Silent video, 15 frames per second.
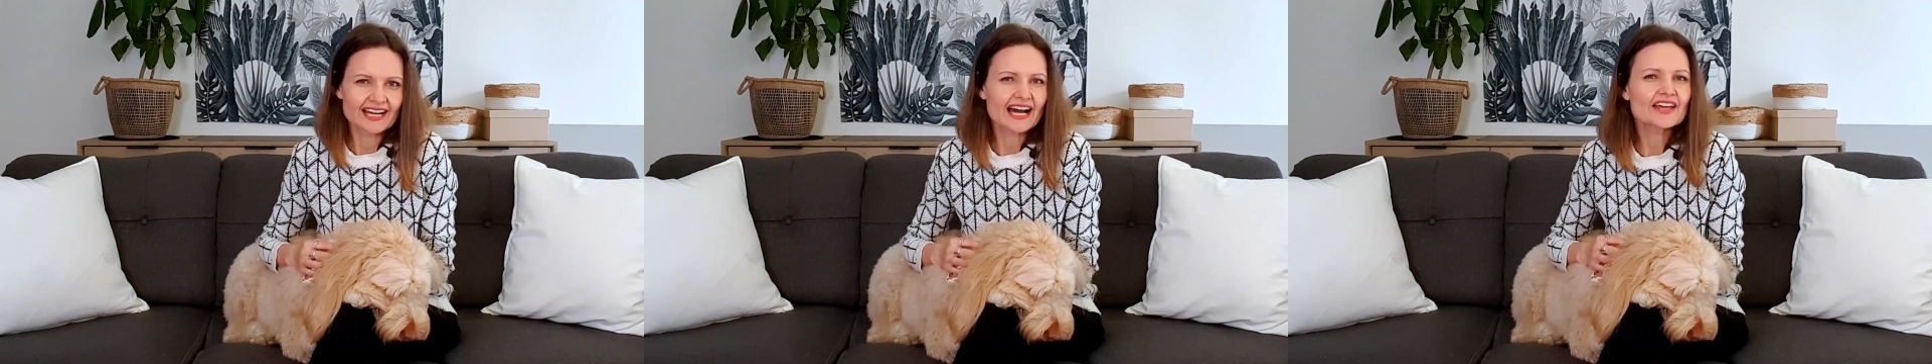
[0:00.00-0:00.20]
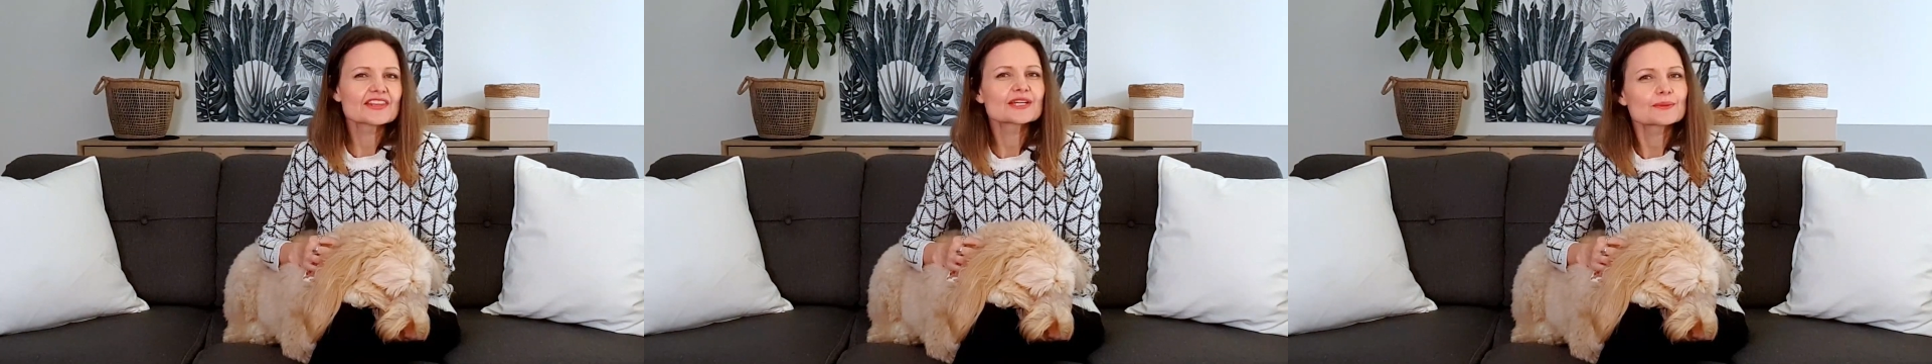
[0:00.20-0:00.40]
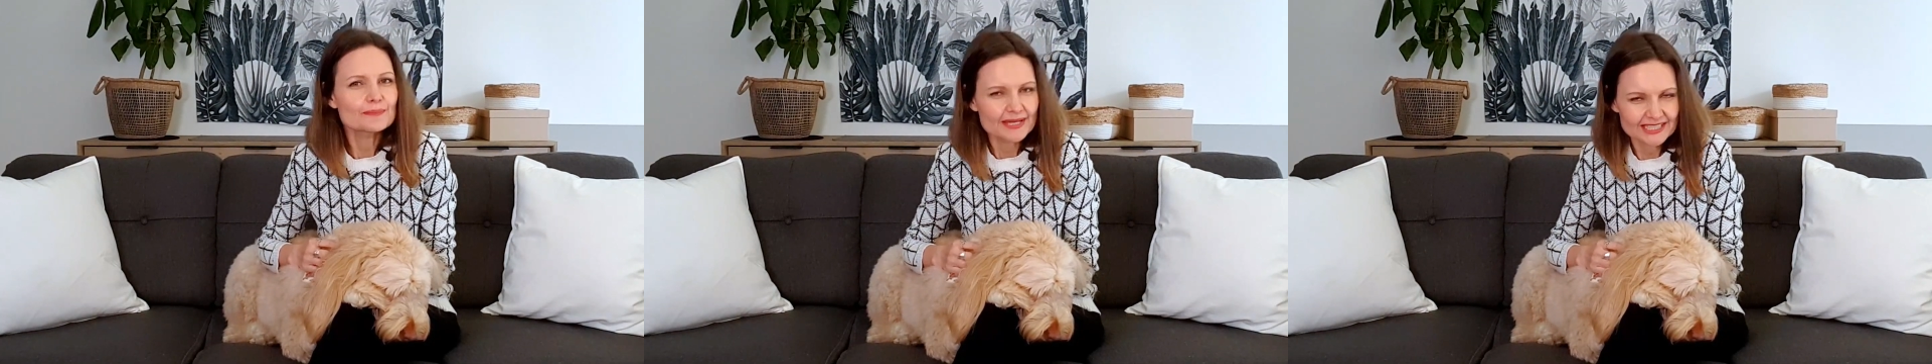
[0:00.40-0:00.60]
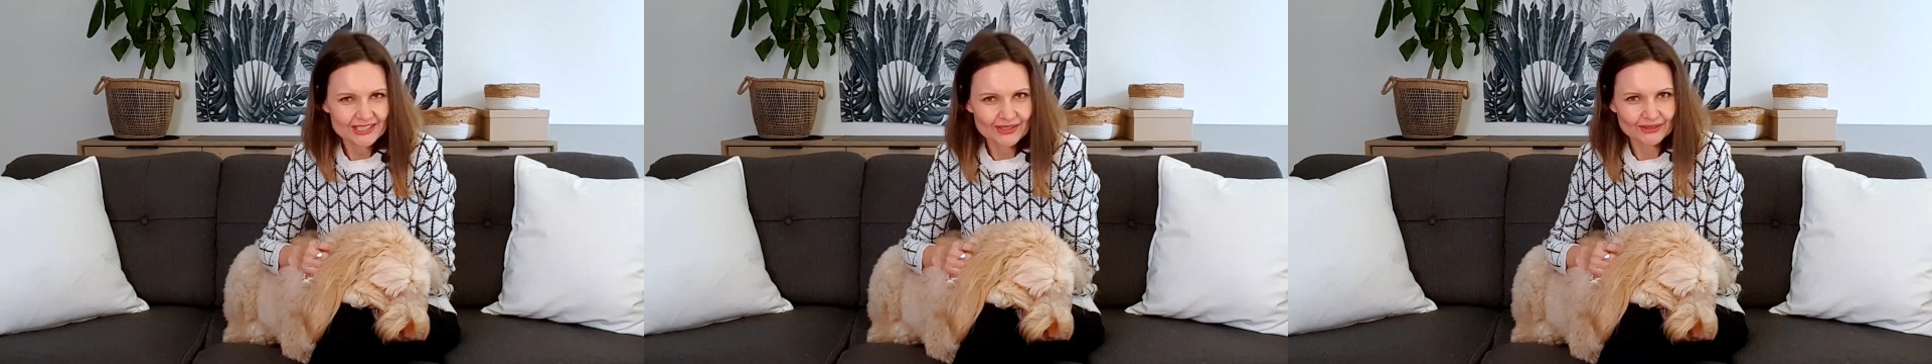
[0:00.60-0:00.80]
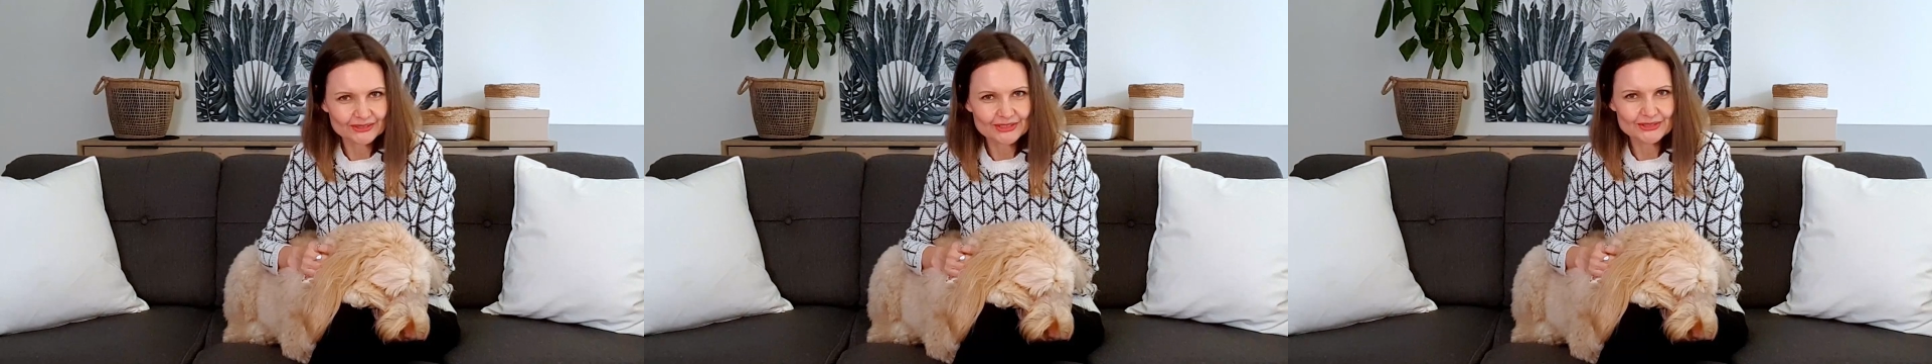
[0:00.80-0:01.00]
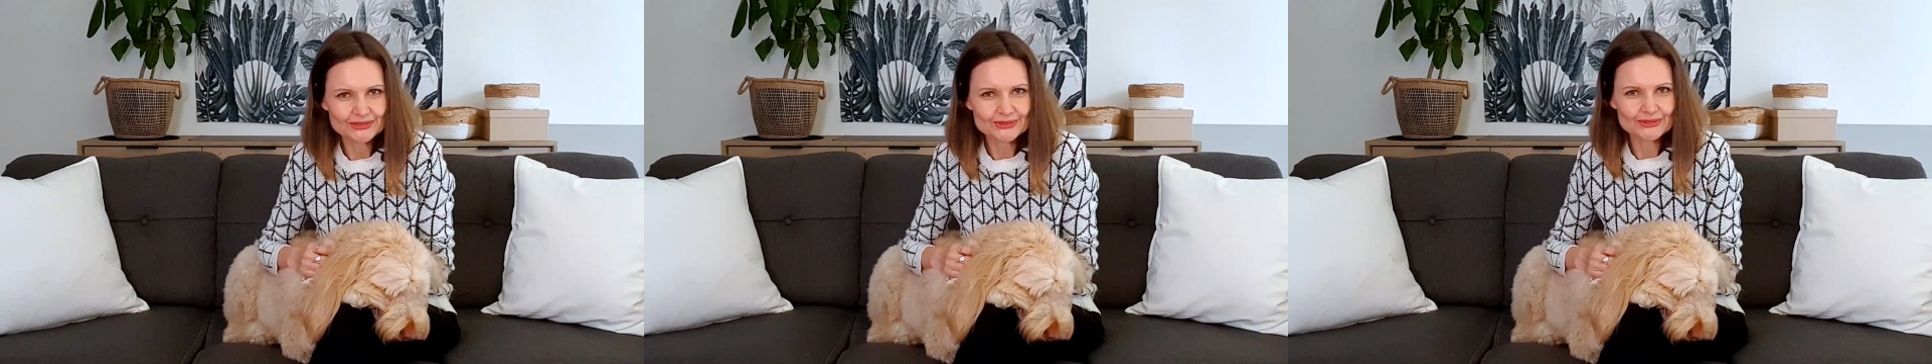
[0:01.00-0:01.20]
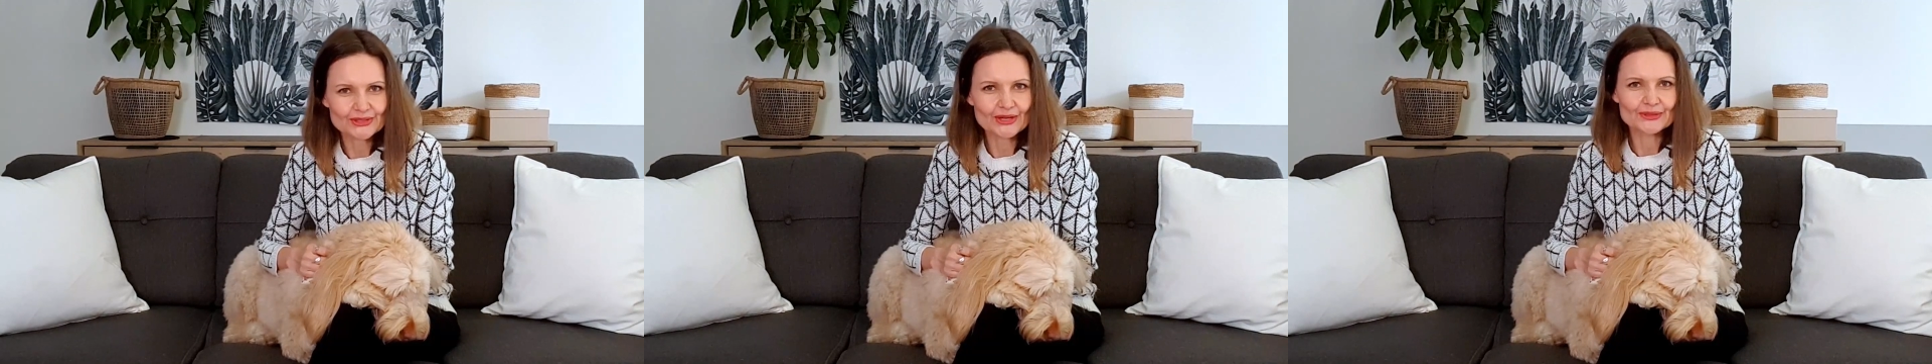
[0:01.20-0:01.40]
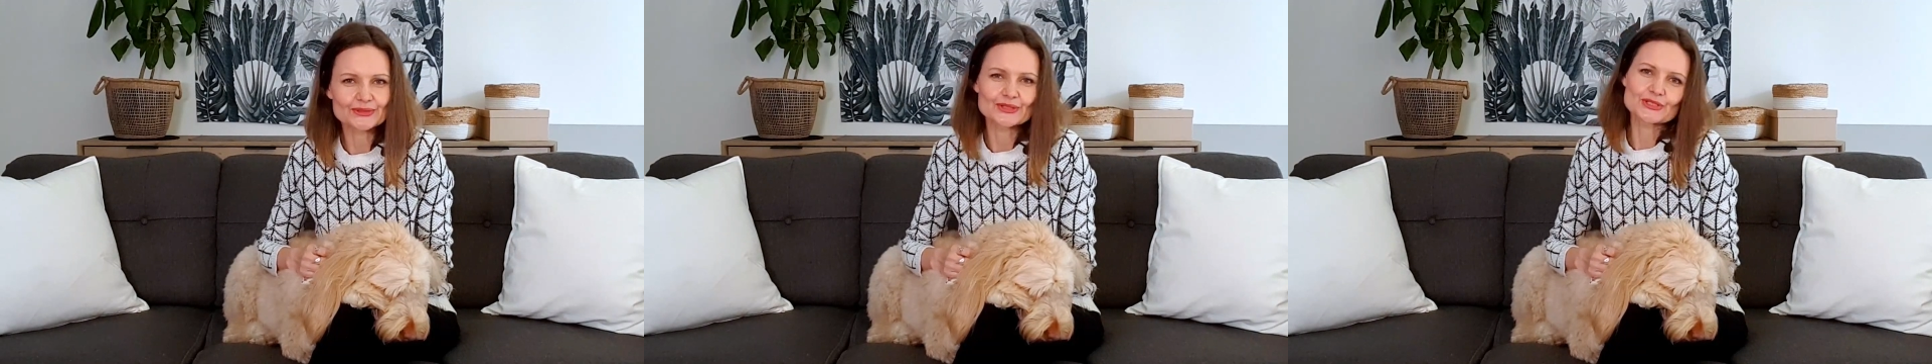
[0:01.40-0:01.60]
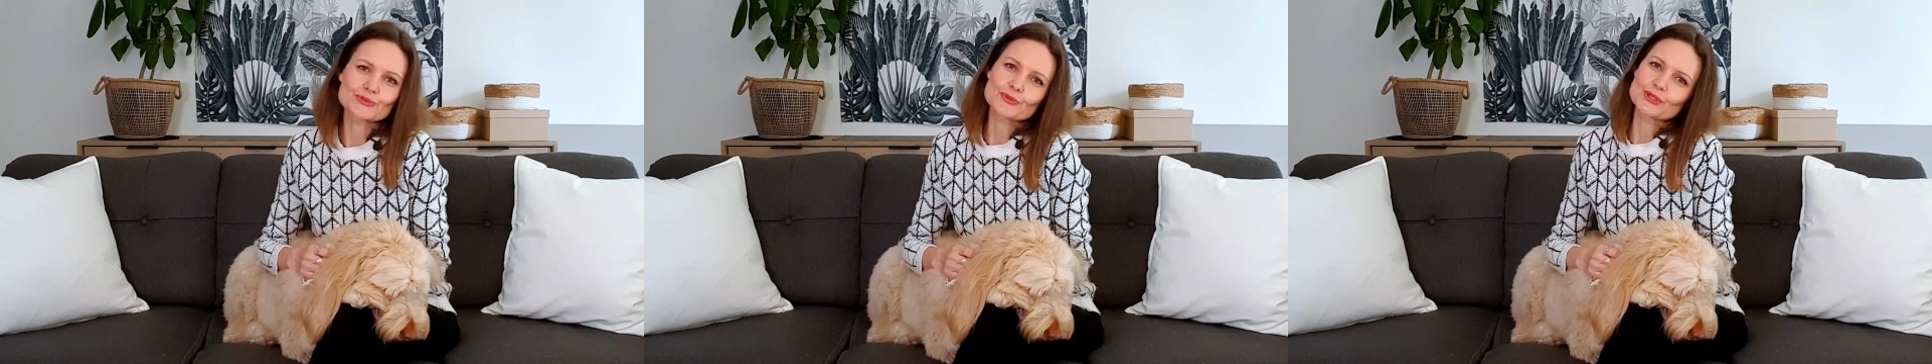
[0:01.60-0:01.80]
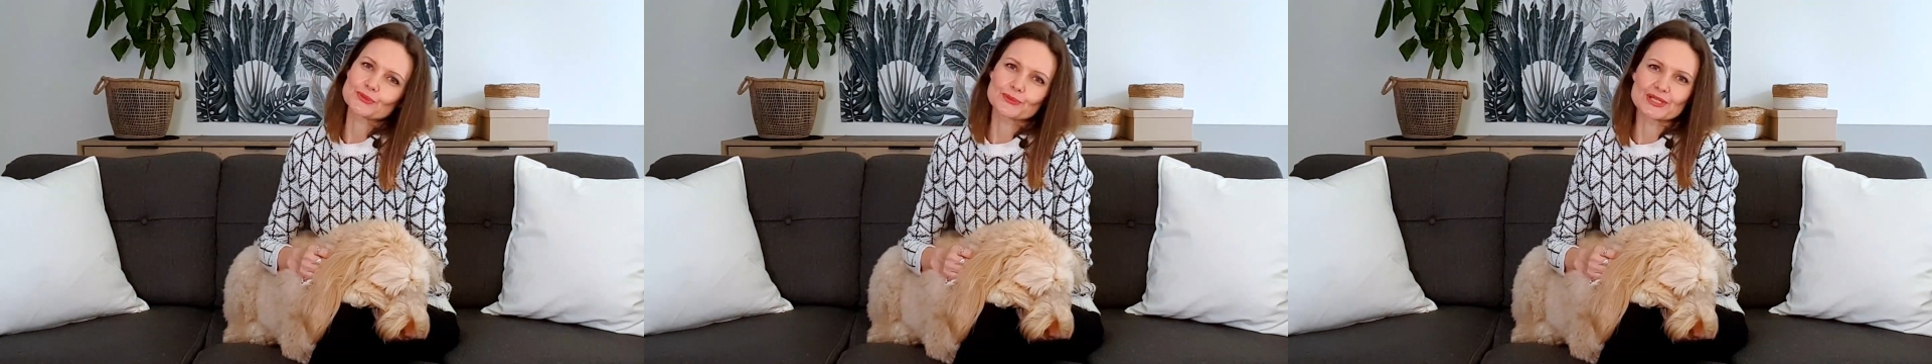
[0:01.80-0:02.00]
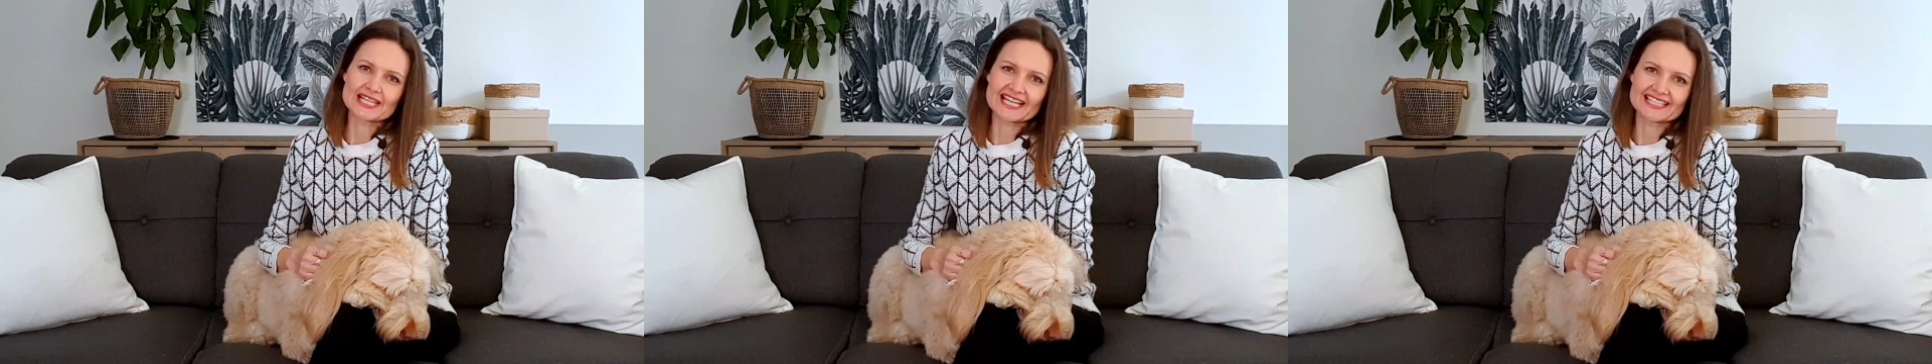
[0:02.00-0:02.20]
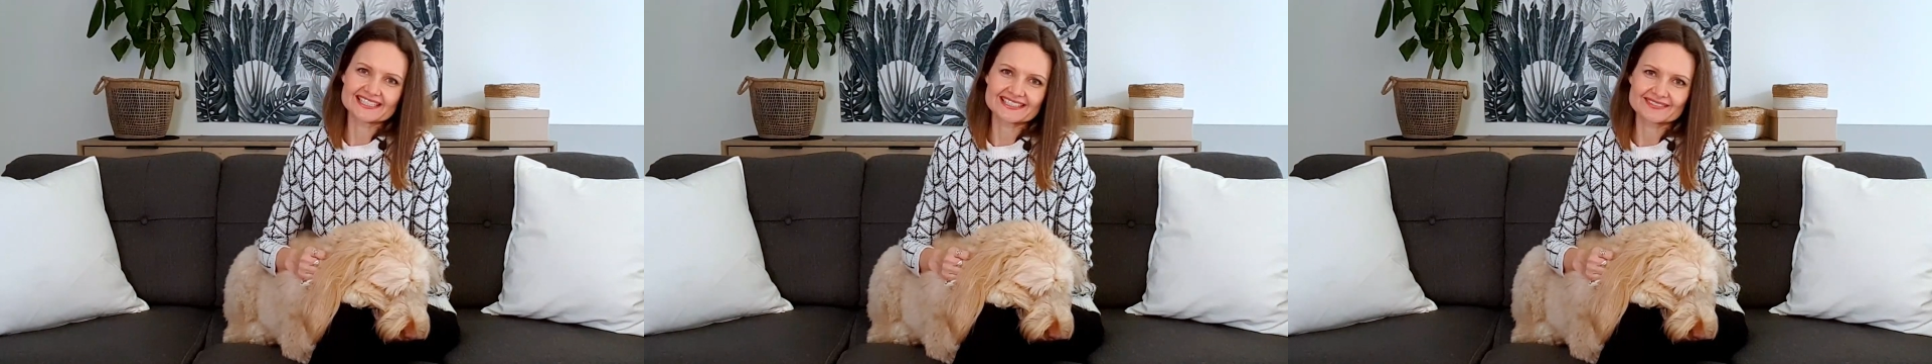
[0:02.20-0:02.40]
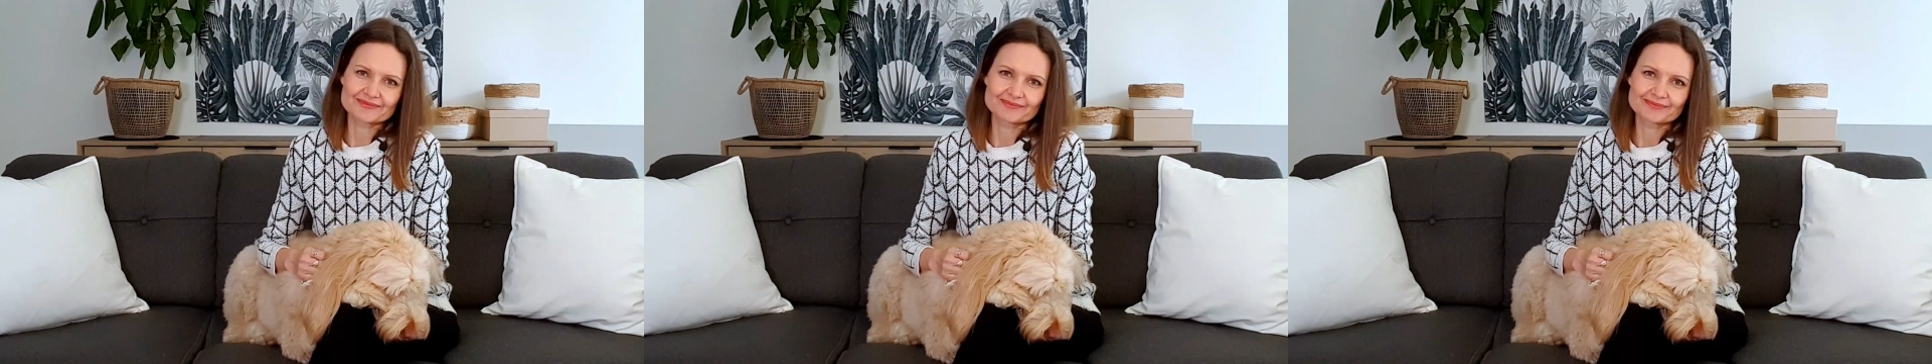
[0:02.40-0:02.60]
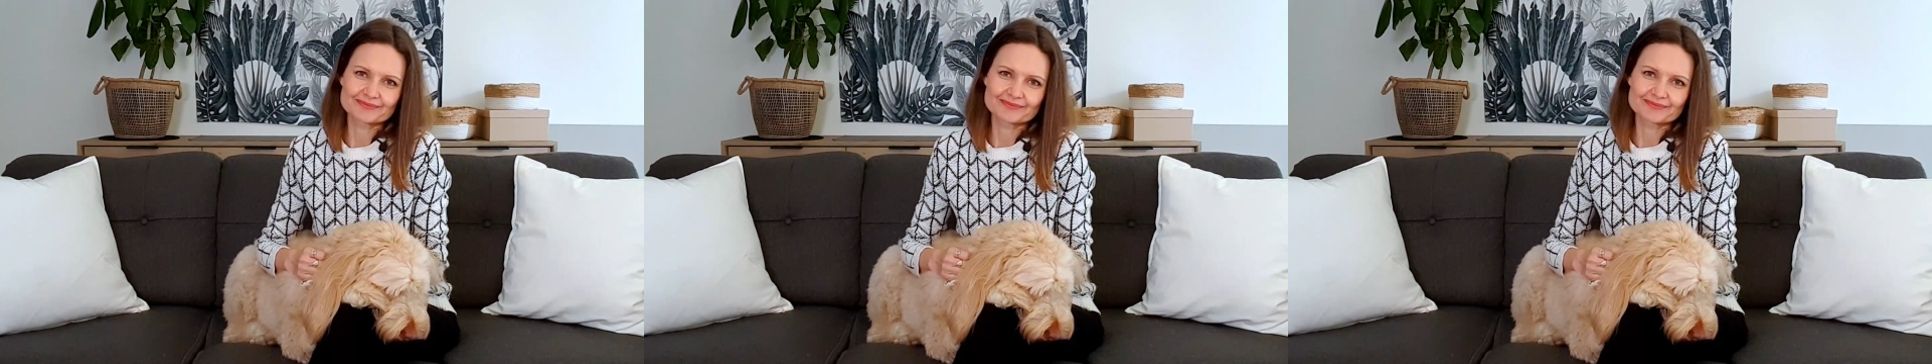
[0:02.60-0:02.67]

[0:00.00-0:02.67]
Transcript: I think many Goldendoodle owners will relate.